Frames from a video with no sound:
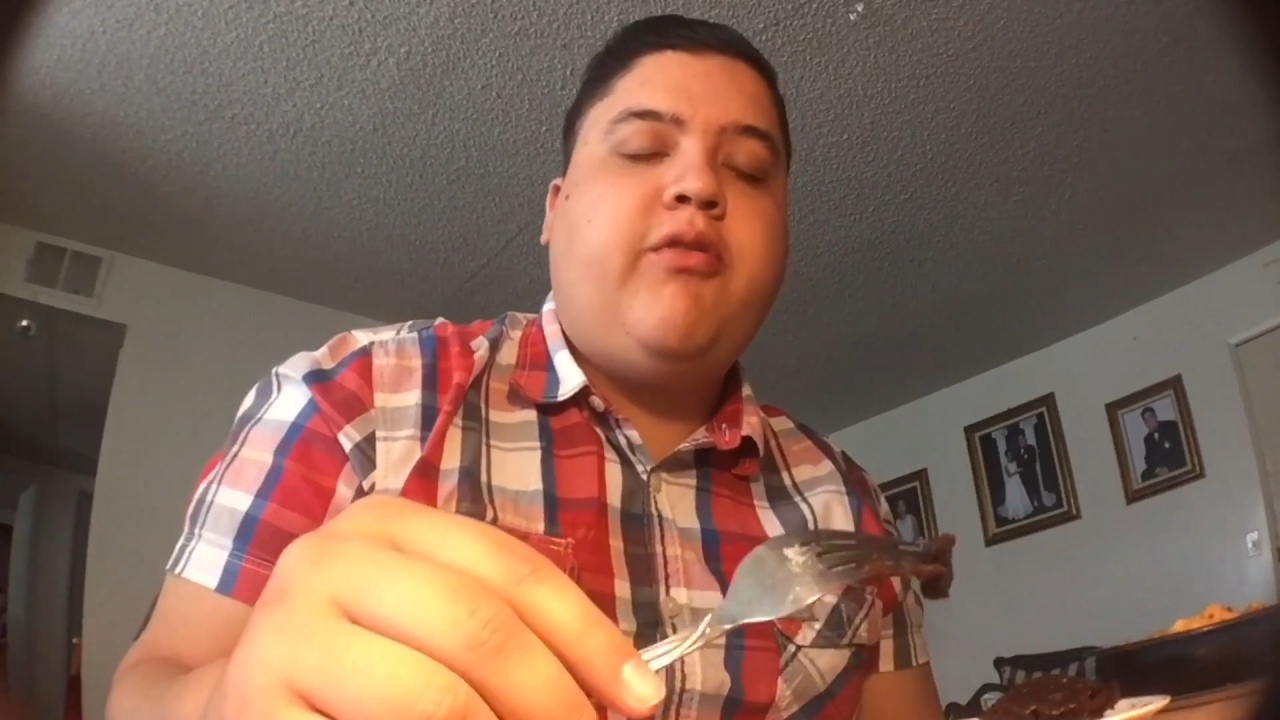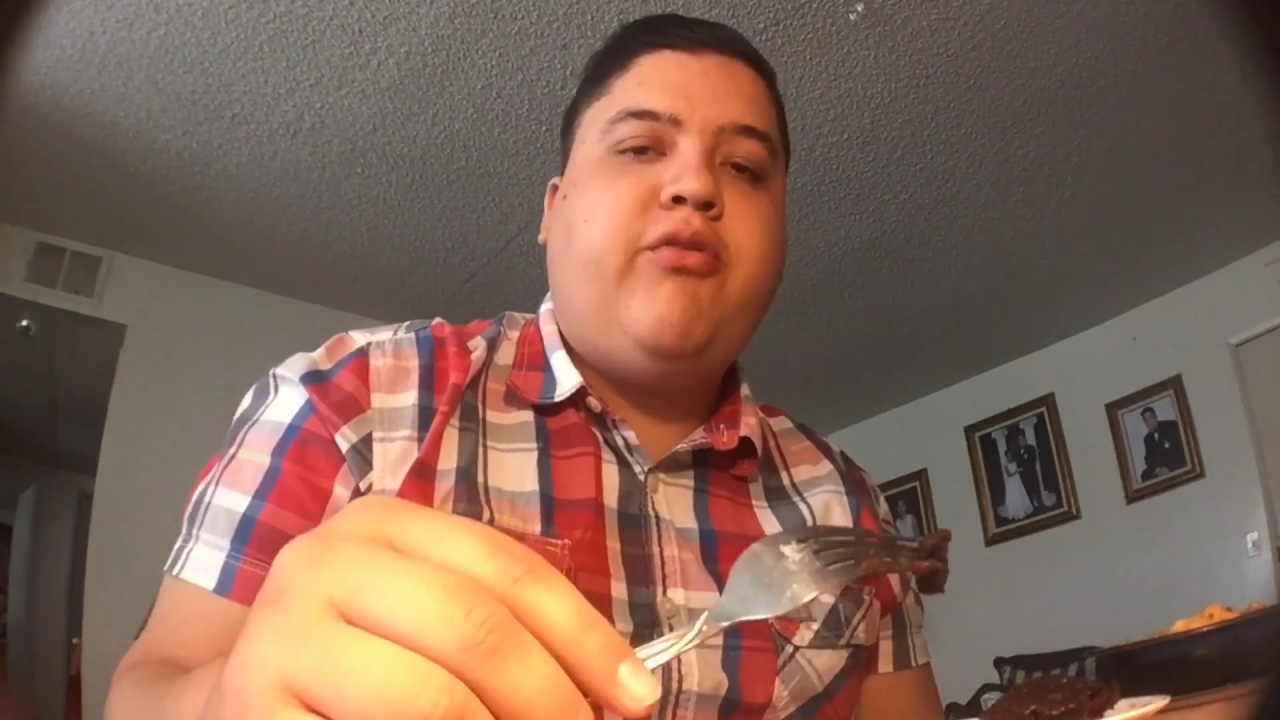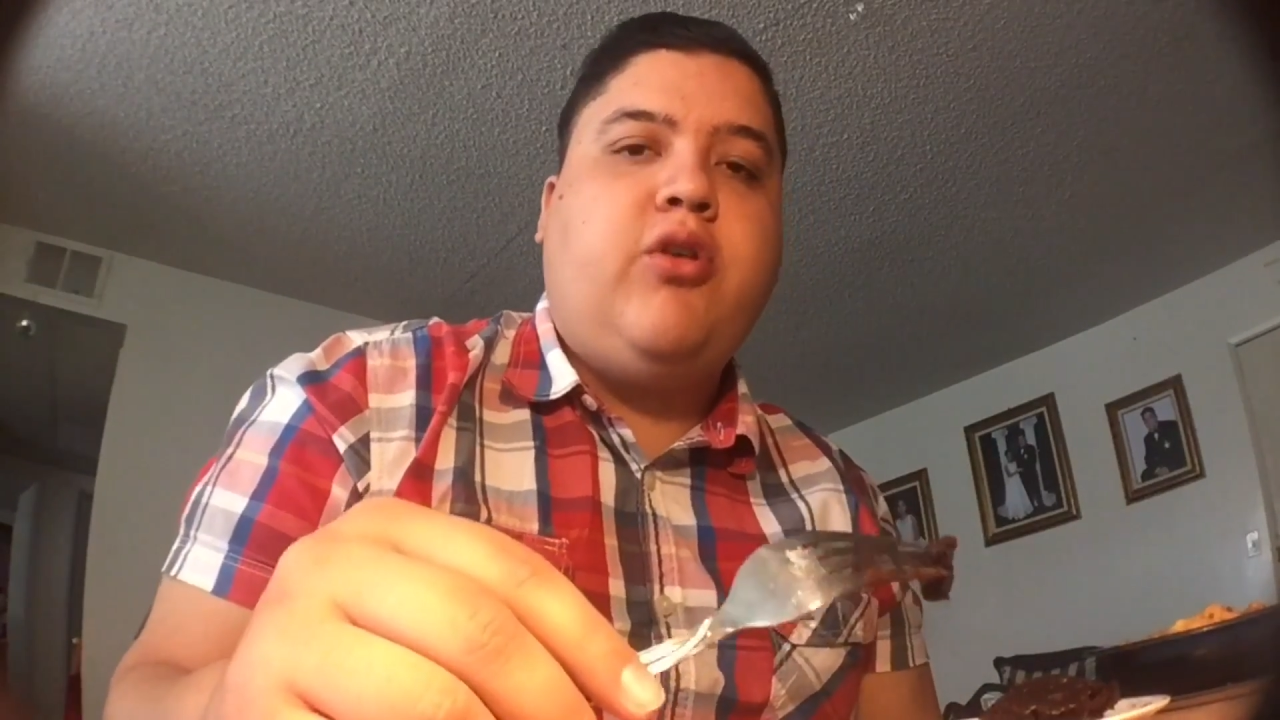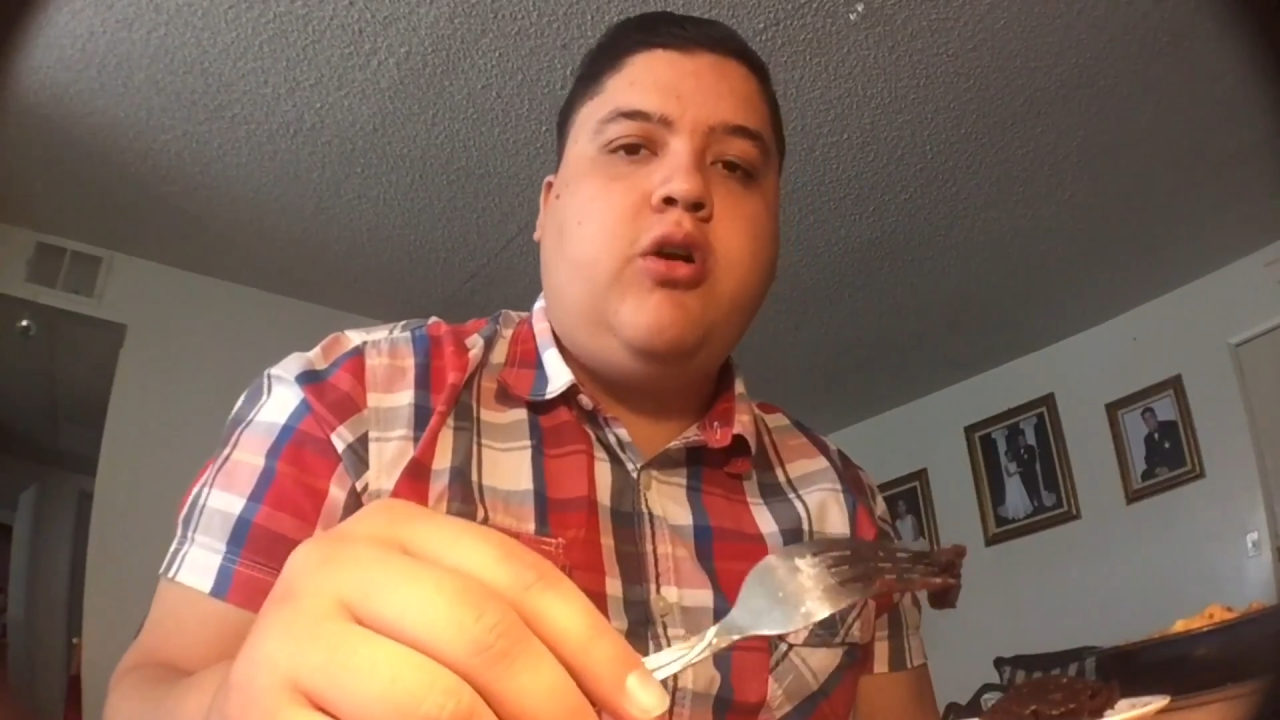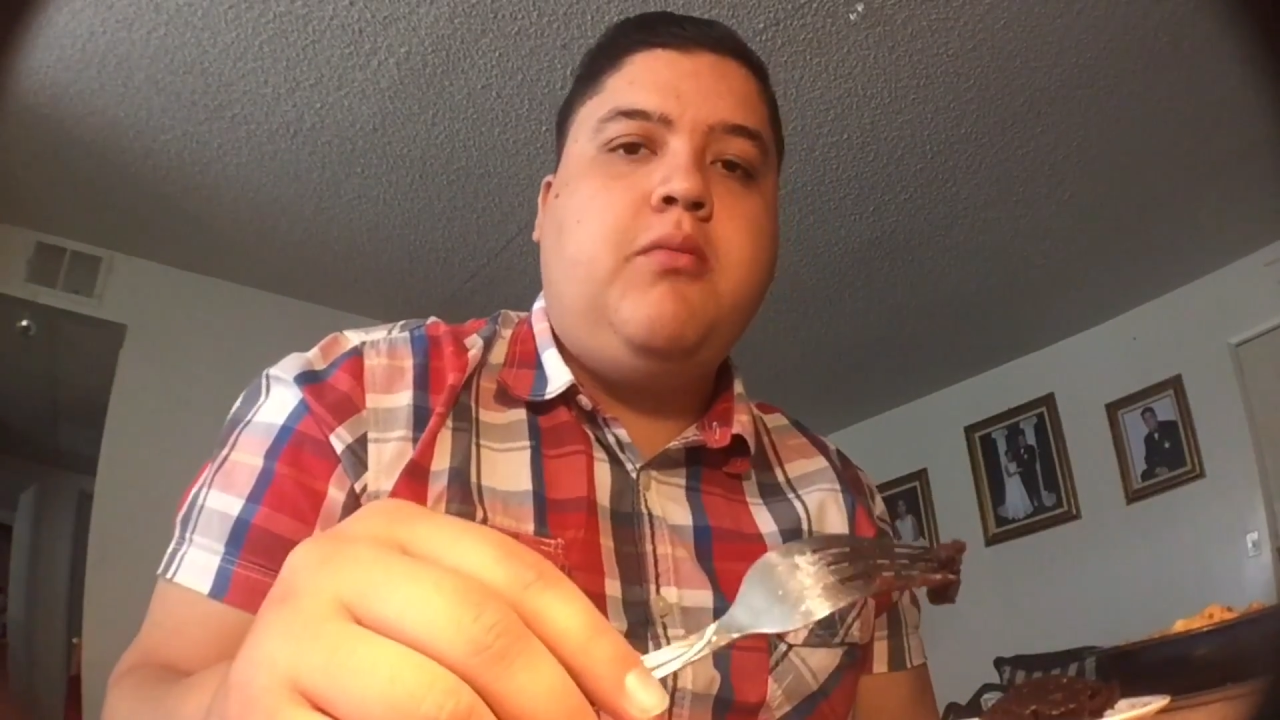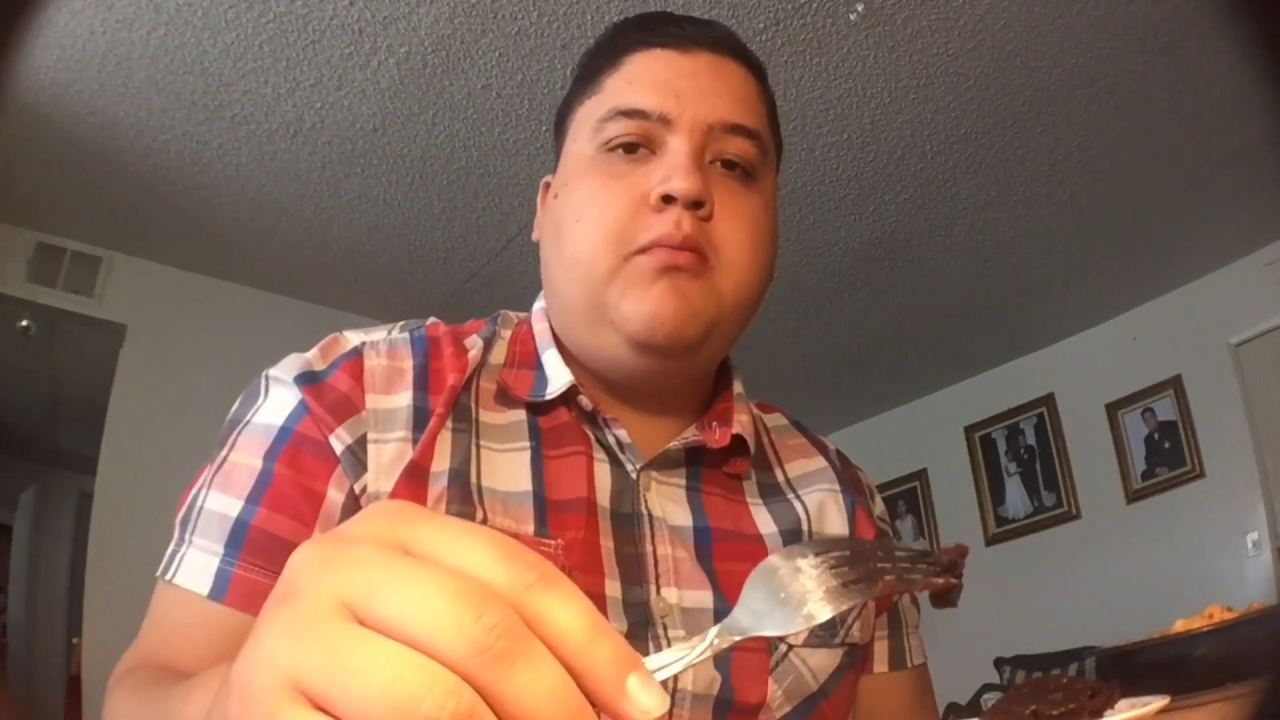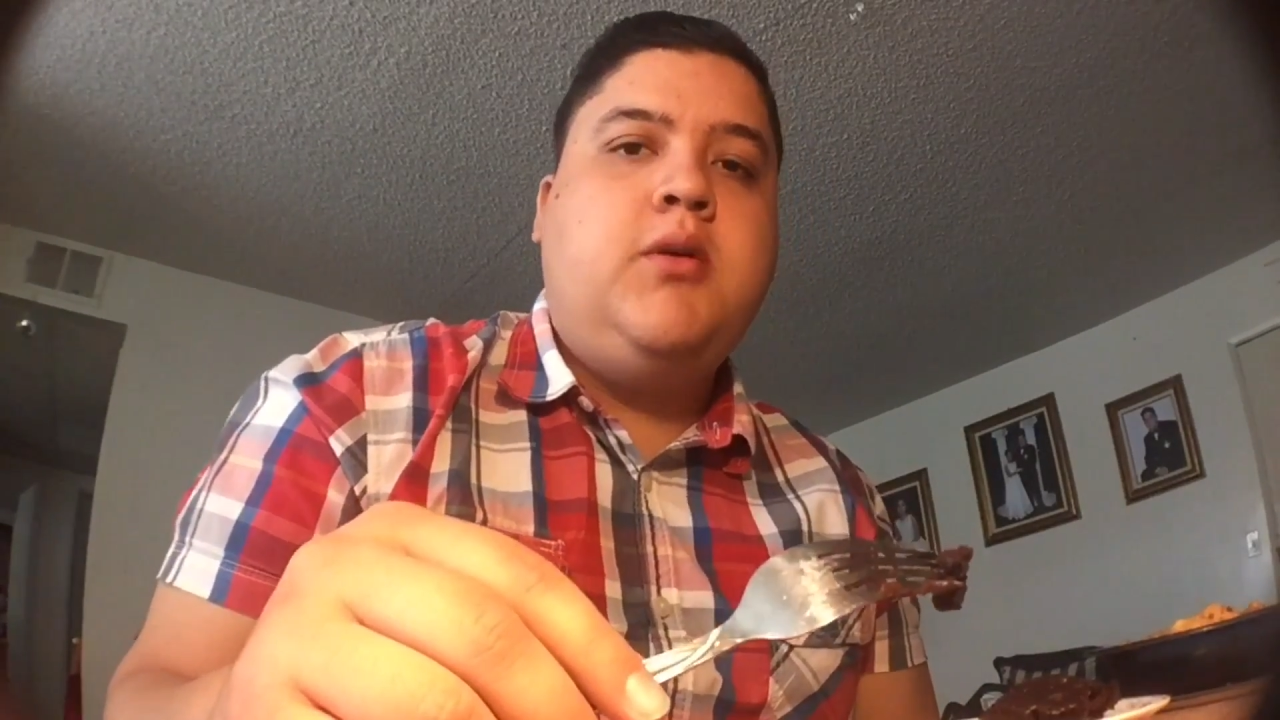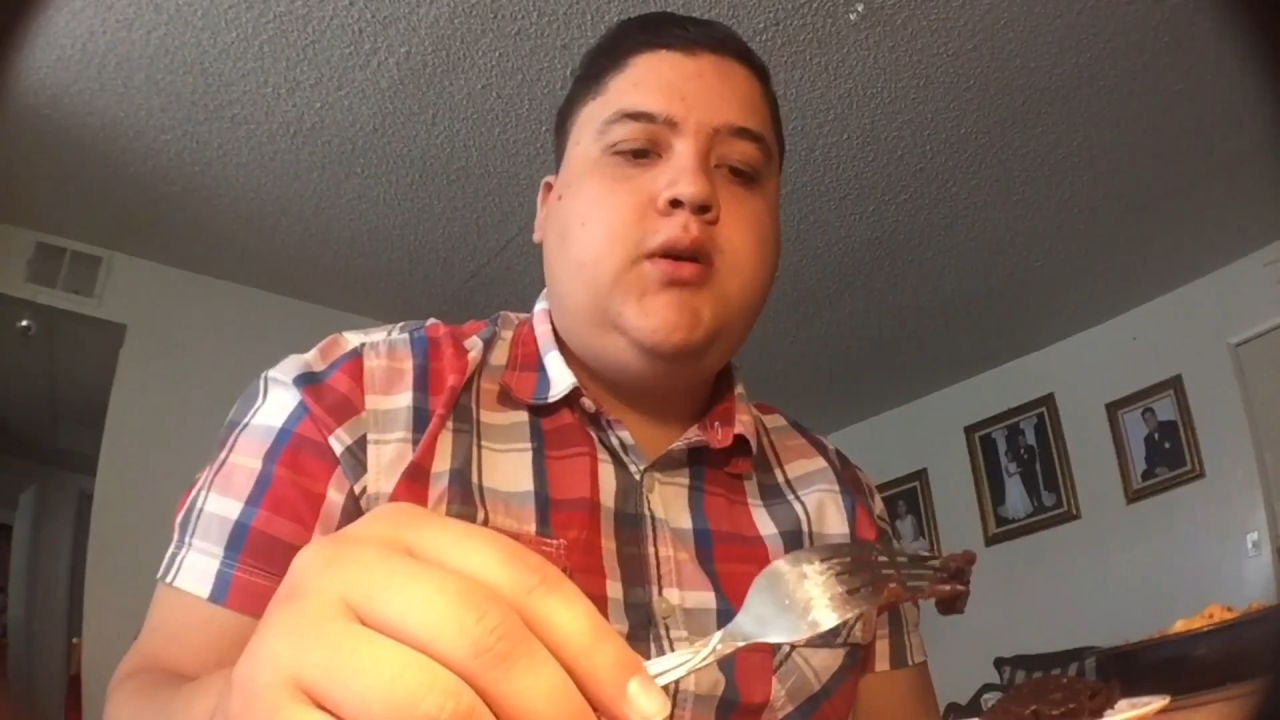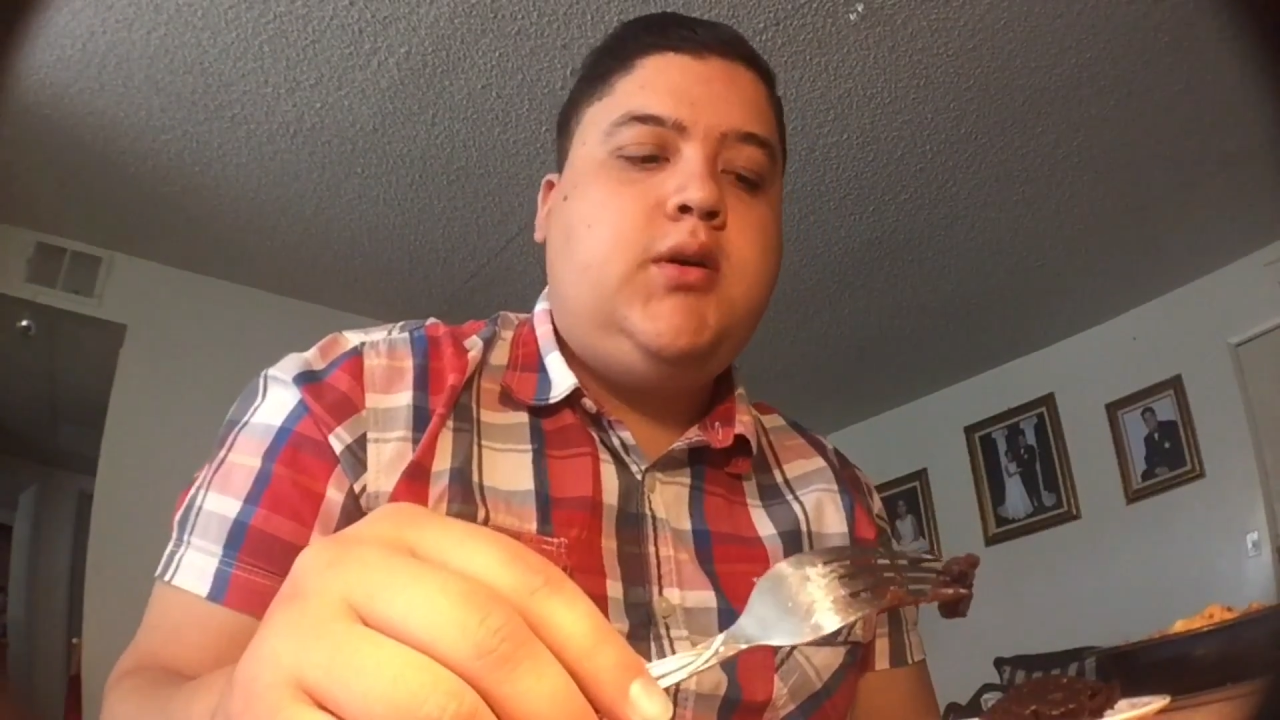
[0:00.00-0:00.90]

firm,